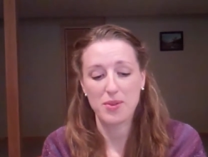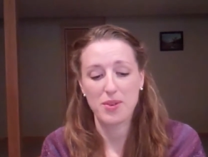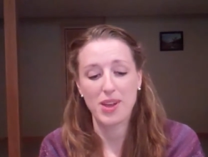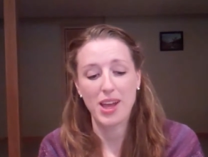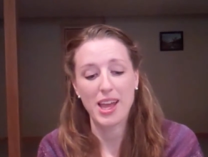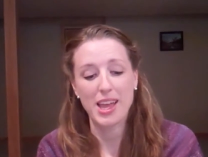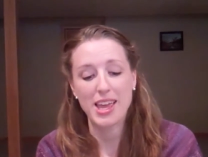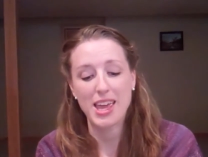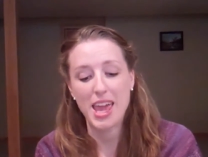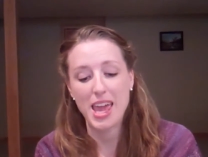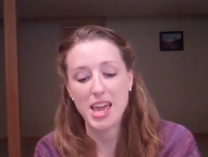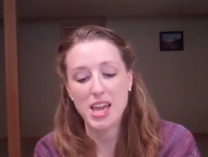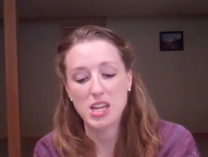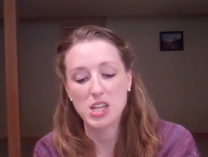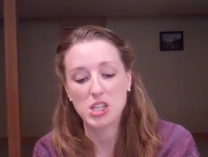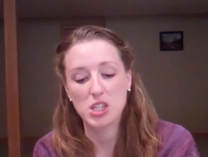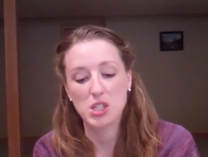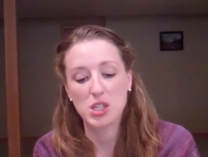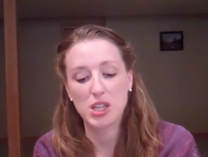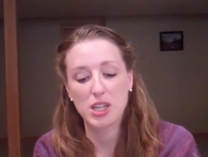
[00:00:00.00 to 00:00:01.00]
I
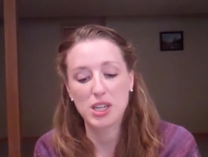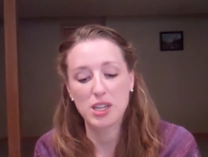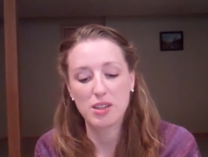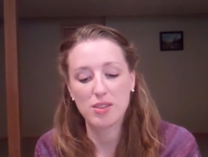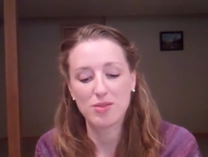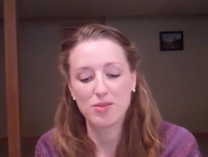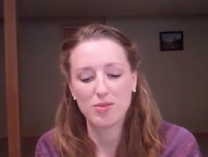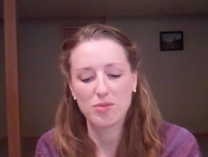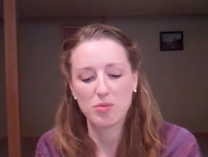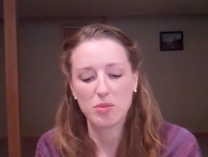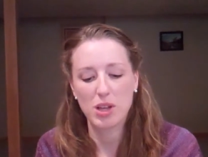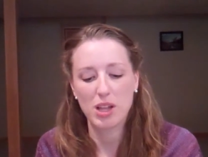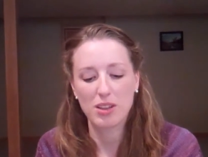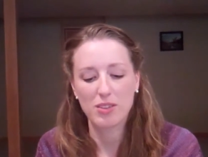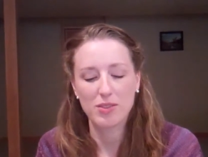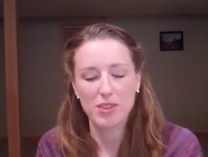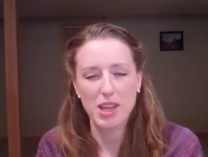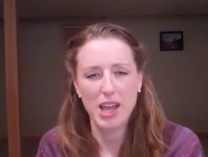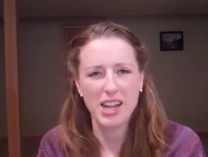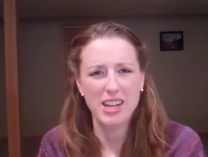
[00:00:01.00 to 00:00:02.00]
can't, end
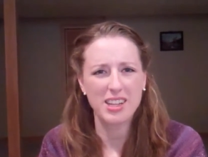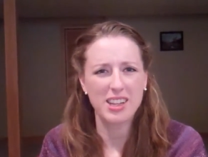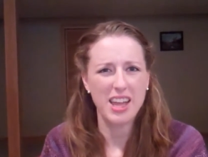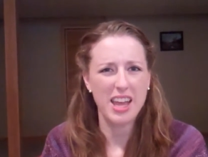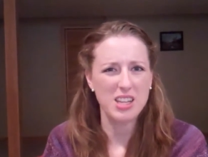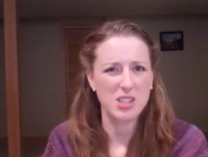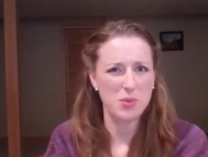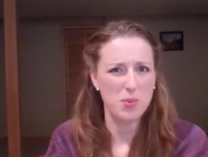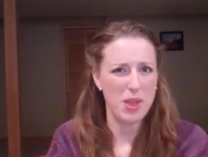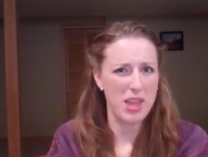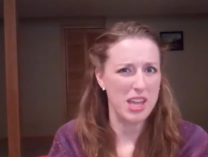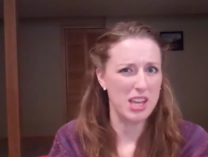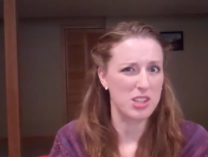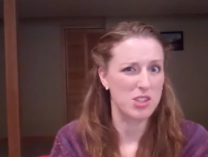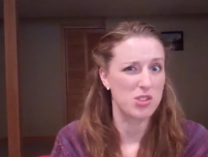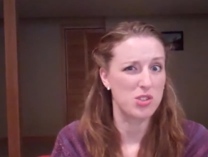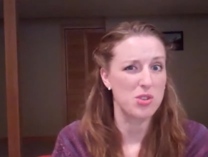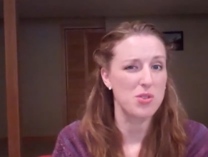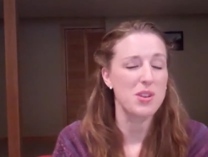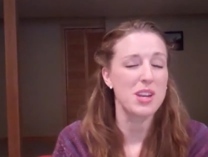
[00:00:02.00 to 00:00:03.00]
of last week.
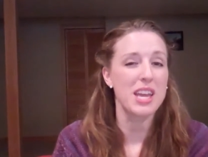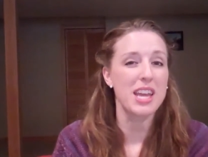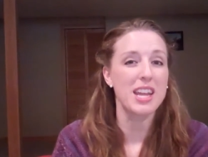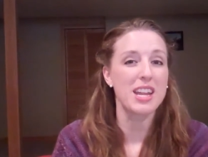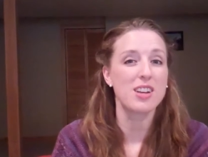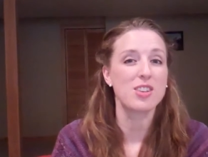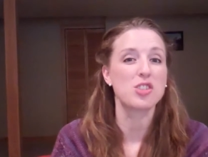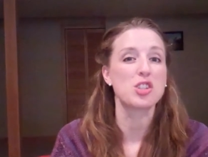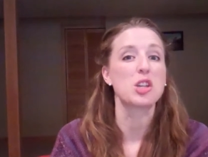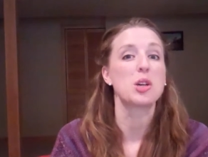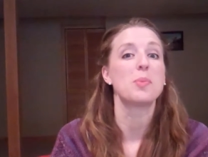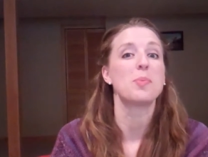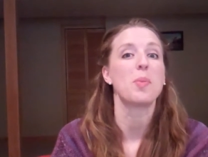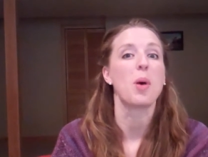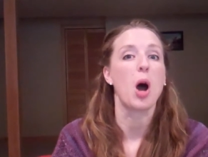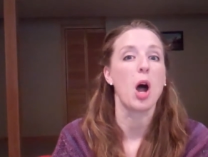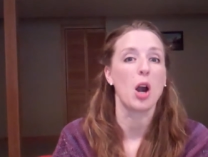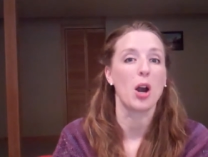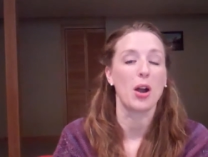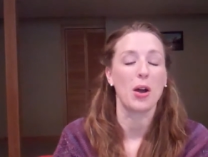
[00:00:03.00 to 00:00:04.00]
It's due to get here
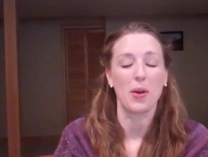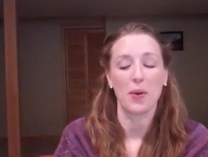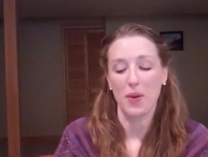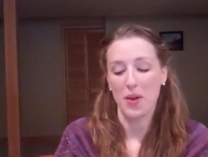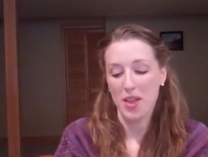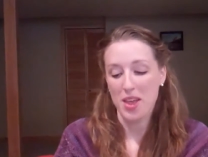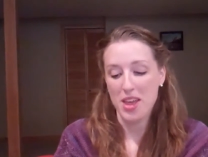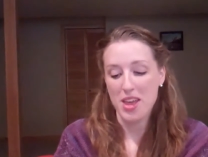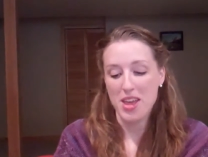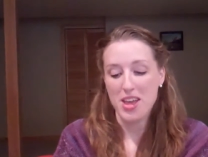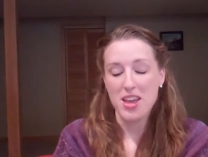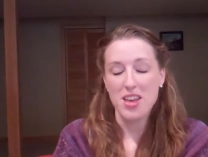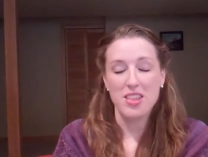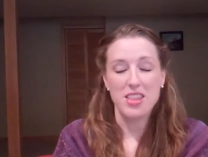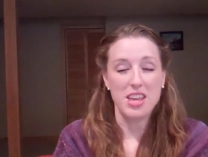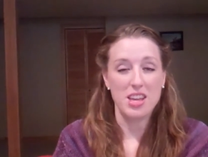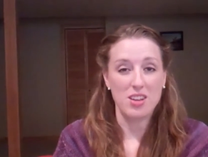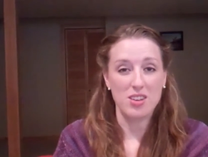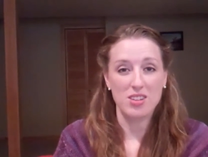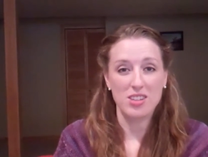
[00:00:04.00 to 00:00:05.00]
tomorrow.
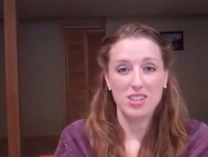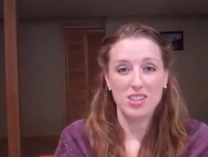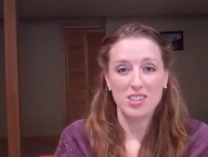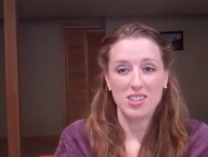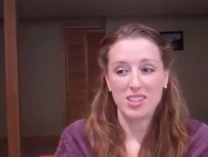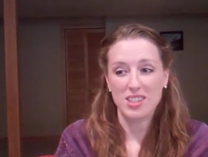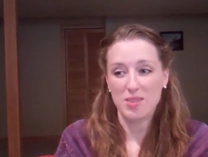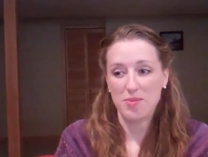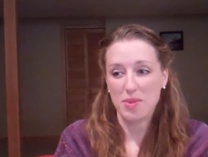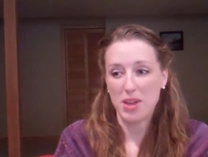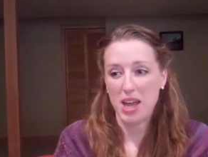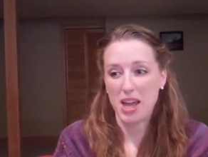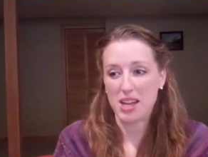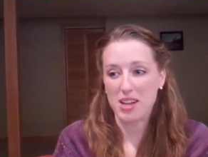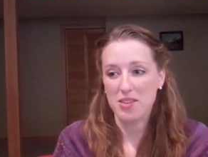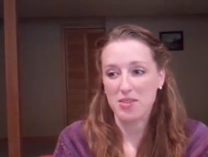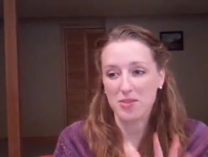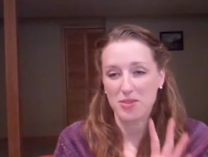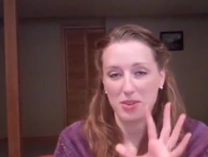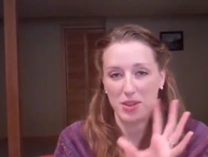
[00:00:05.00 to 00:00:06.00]
Thank goodness, because I'm kind
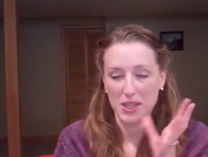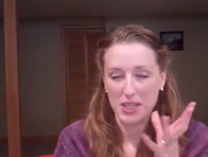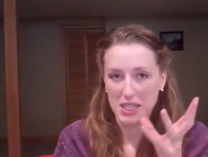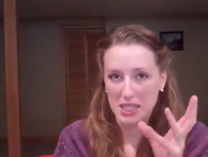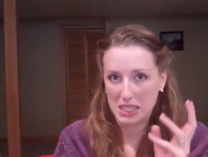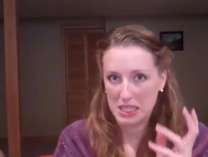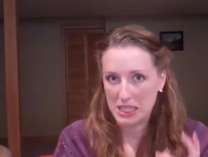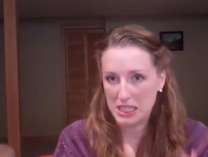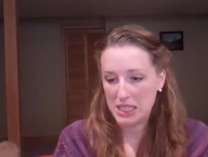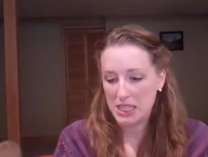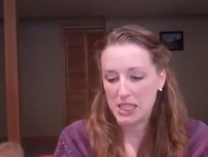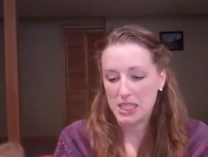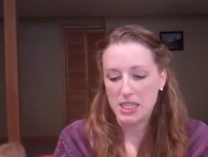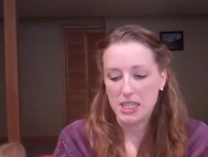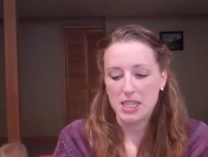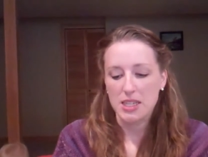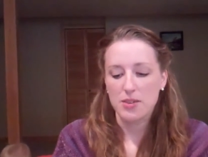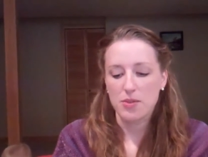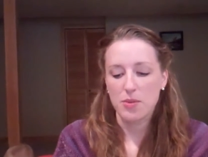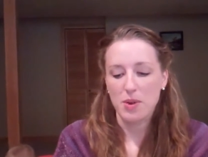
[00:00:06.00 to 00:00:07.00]
of
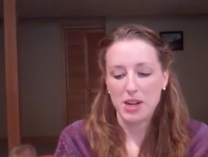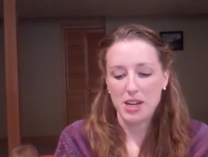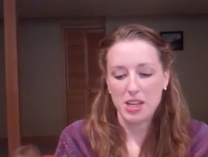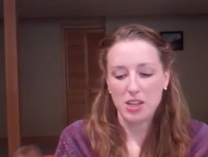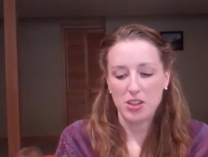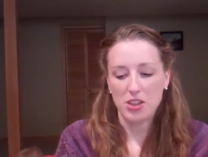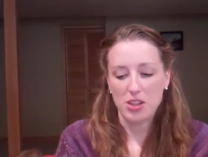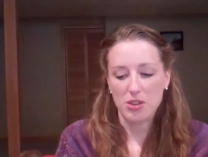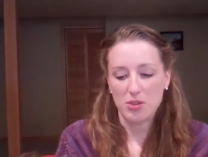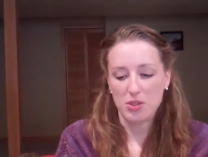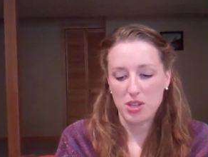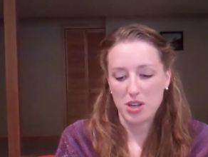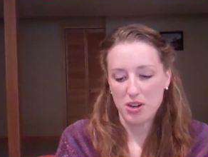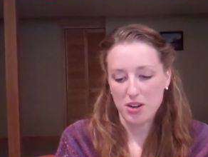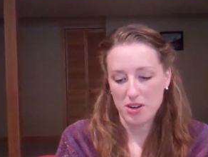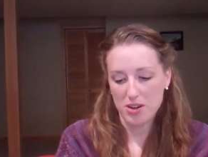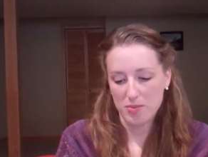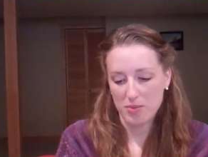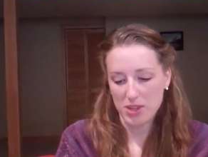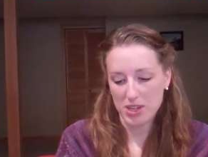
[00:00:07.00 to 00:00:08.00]
running close here,
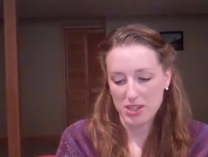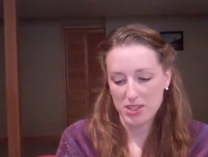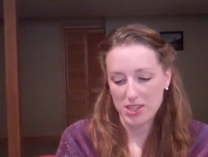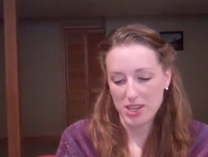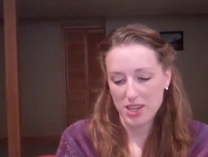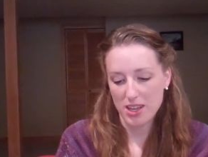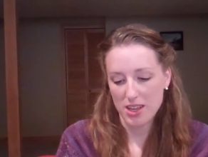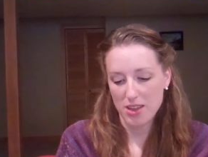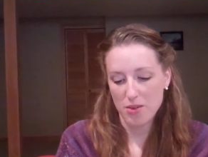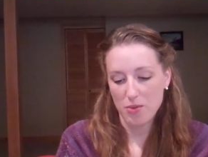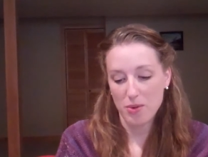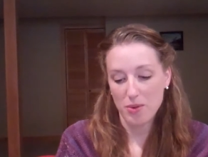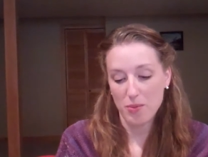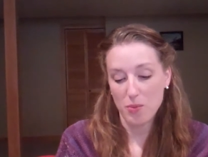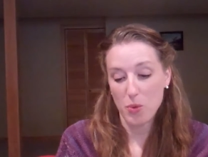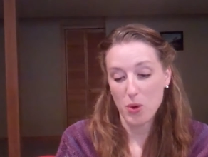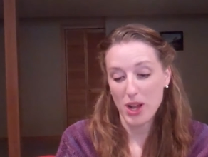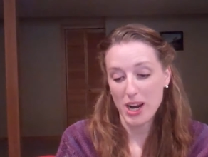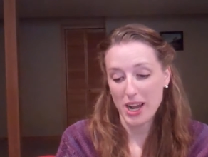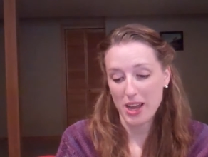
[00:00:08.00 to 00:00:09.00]
and I'm going to tell you
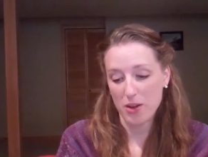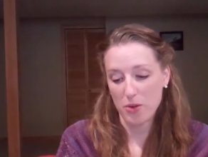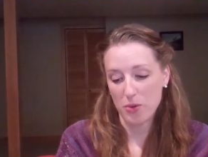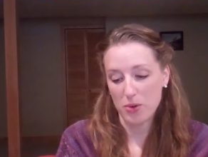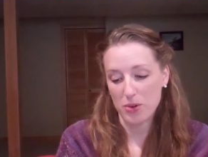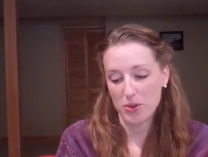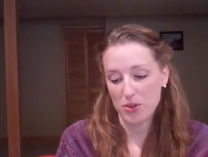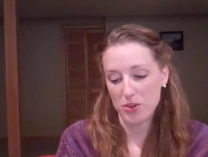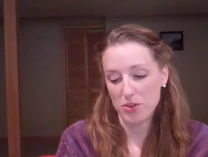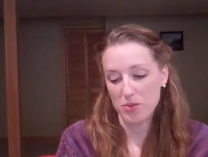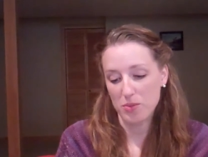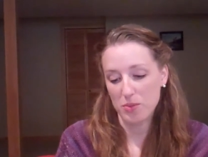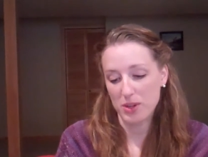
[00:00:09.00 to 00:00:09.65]
what I ordered.